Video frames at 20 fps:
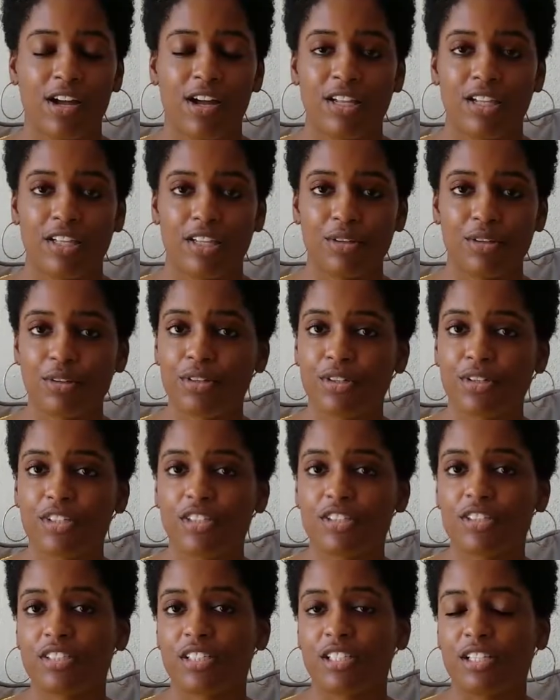little
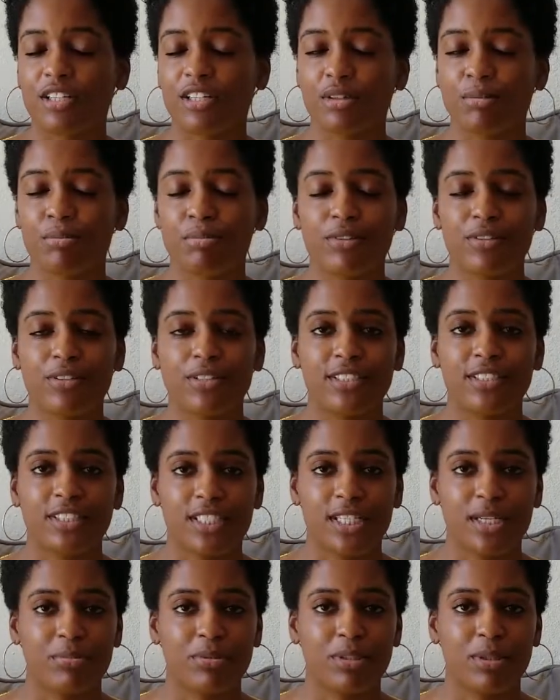girls and little boys
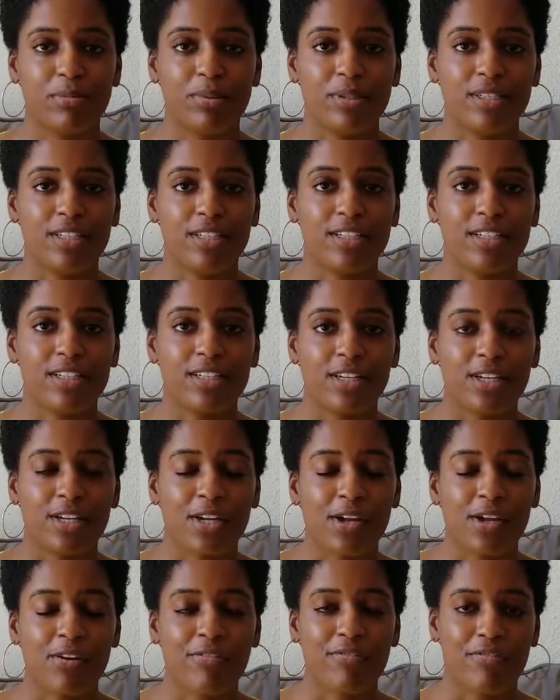up to be
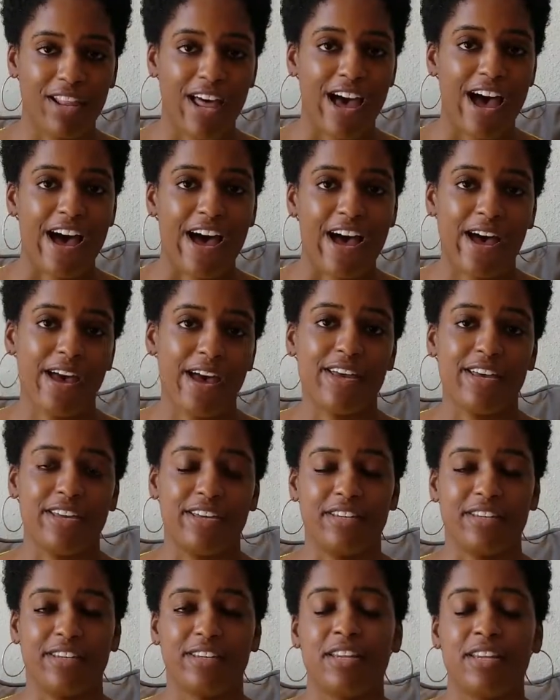fly,
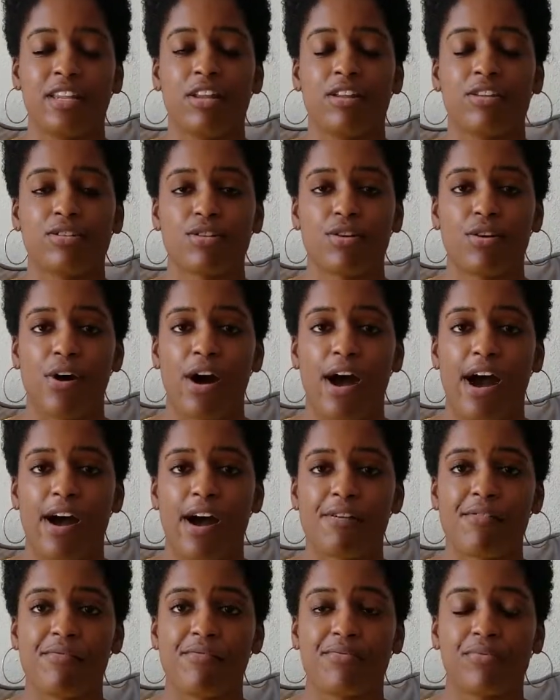and so
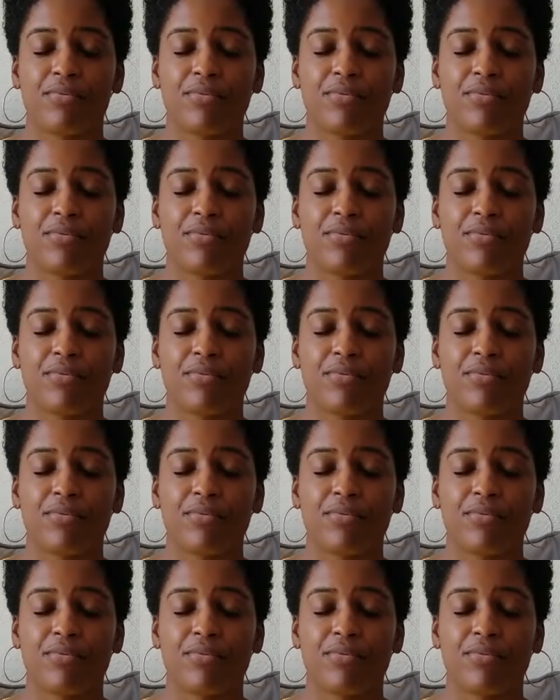I've